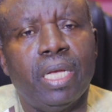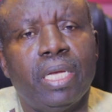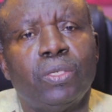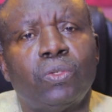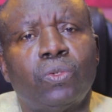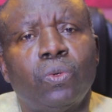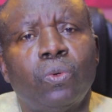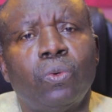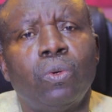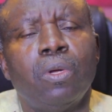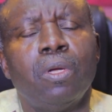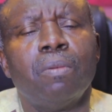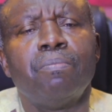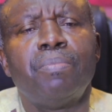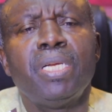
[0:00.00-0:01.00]
And so
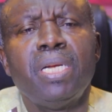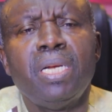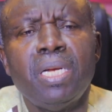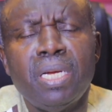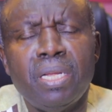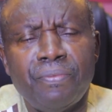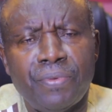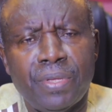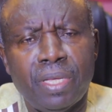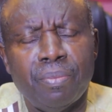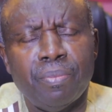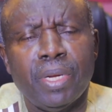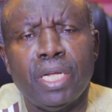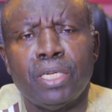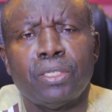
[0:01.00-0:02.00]
believe
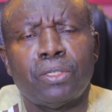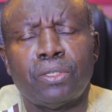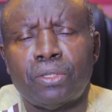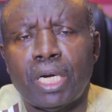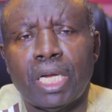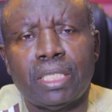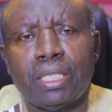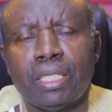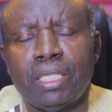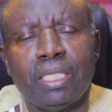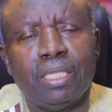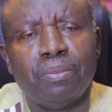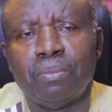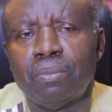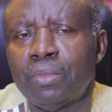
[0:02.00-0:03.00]
him and trust in
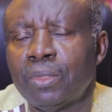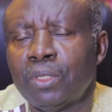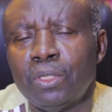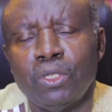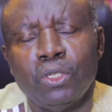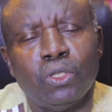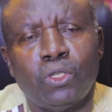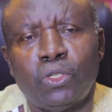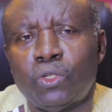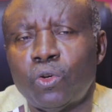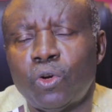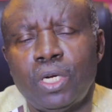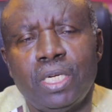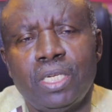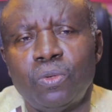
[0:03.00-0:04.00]
him.
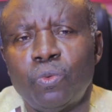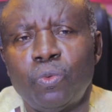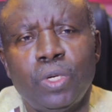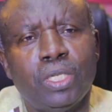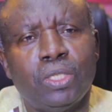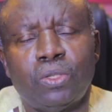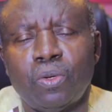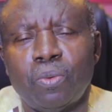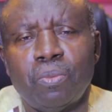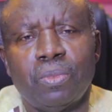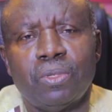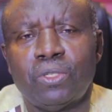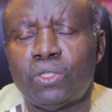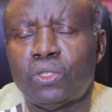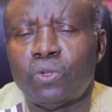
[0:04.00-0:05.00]
Surely wisdom,
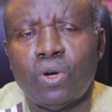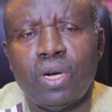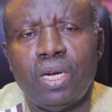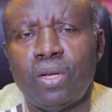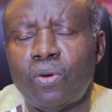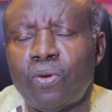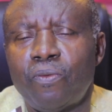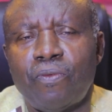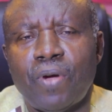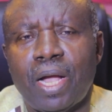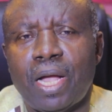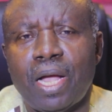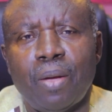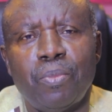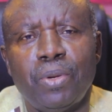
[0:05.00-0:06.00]
surely
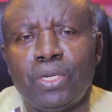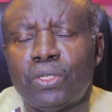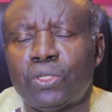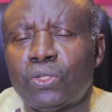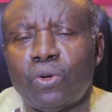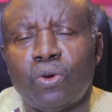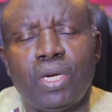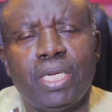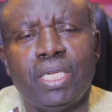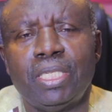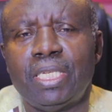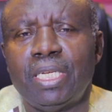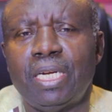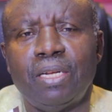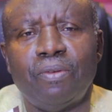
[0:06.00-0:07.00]
overcoming, surely
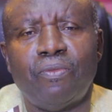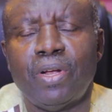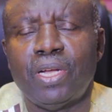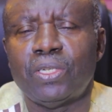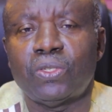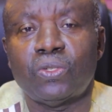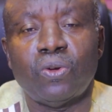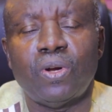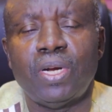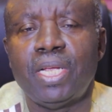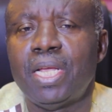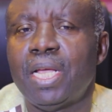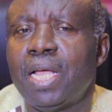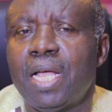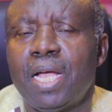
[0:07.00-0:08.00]
deliverance, surely
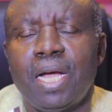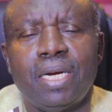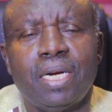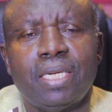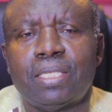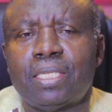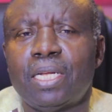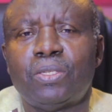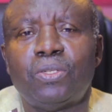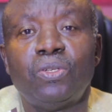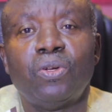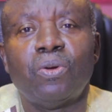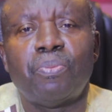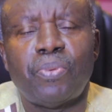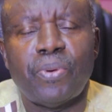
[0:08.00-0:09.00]
an answer to
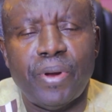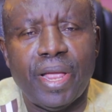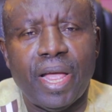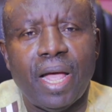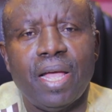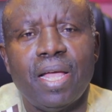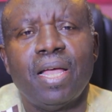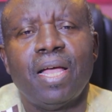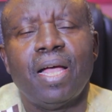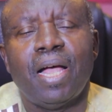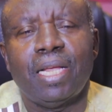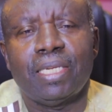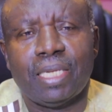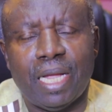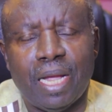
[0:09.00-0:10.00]
your prayer
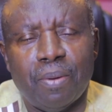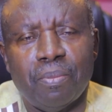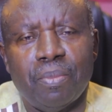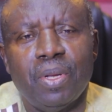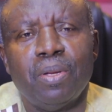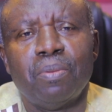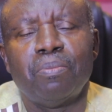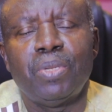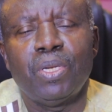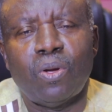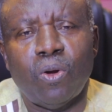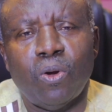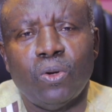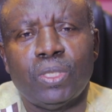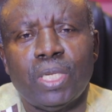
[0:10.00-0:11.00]
has come,
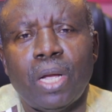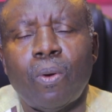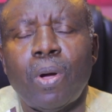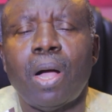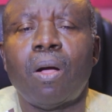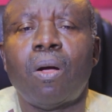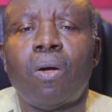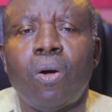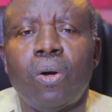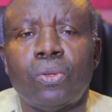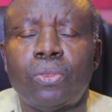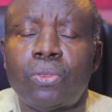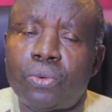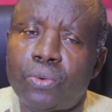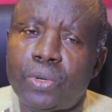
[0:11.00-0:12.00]
because our
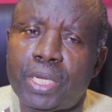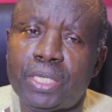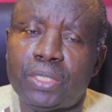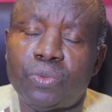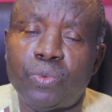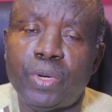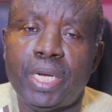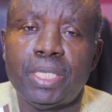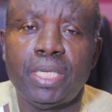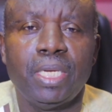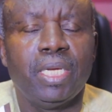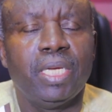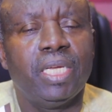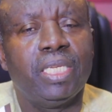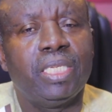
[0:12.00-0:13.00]
God through his word
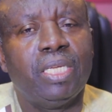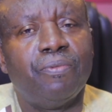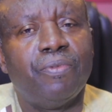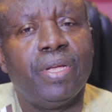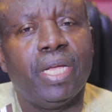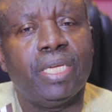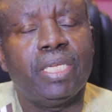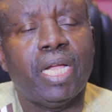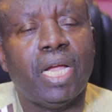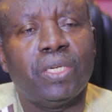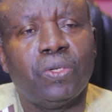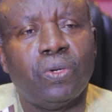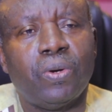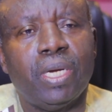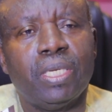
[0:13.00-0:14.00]
is giving us the
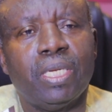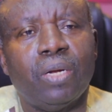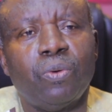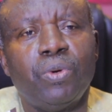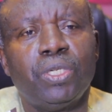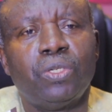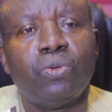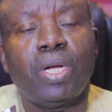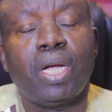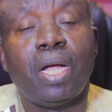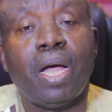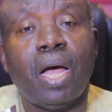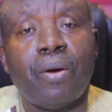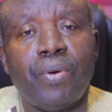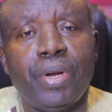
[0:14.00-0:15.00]
assurance that we should
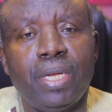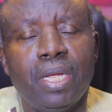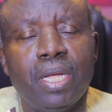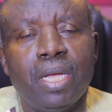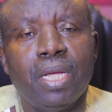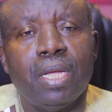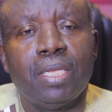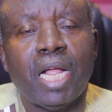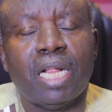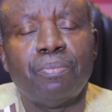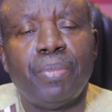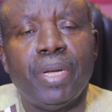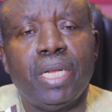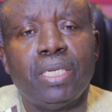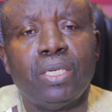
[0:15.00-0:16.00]
carry that
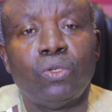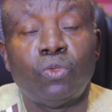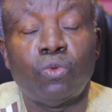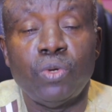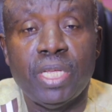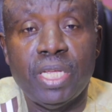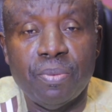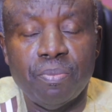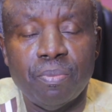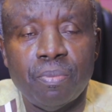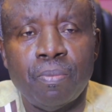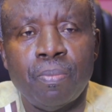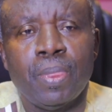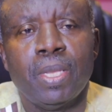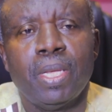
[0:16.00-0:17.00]
burden to him
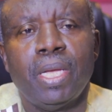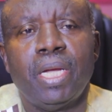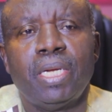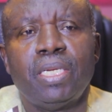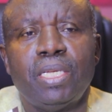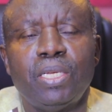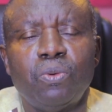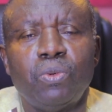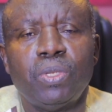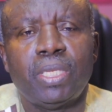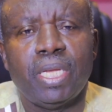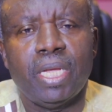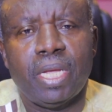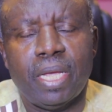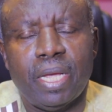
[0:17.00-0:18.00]
and he will
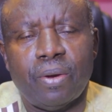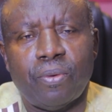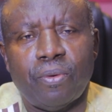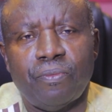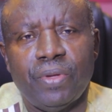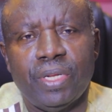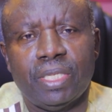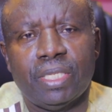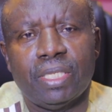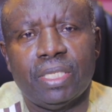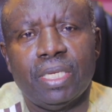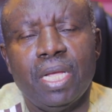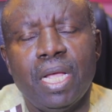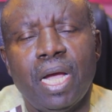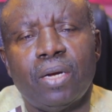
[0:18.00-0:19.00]
take care of it.
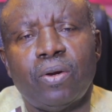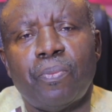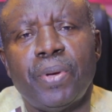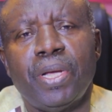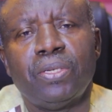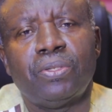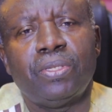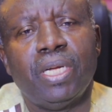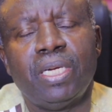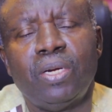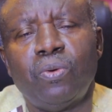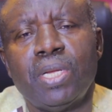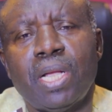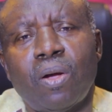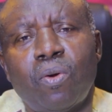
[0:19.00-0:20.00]
And opens here the
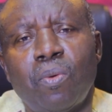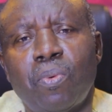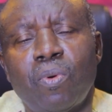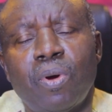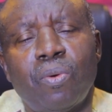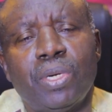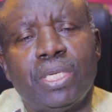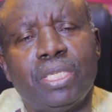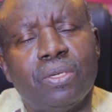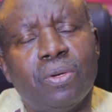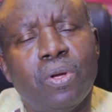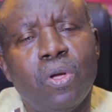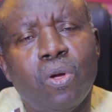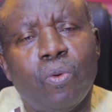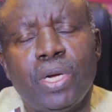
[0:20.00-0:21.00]
Onyankopon
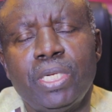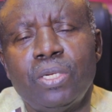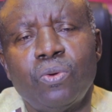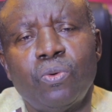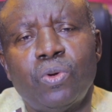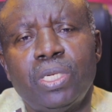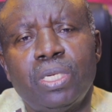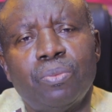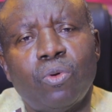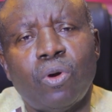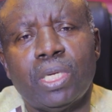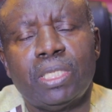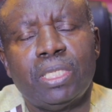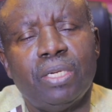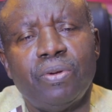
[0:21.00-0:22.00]
wedding kunim
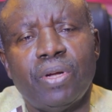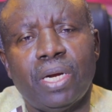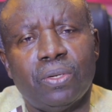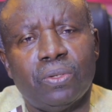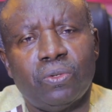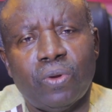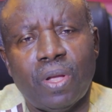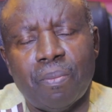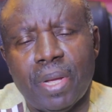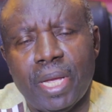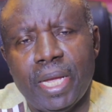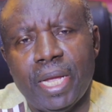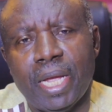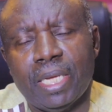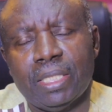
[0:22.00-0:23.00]
or senior no so
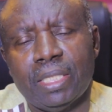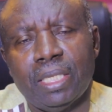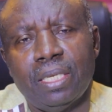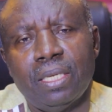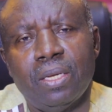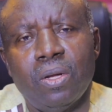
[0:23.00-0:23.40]
amayase.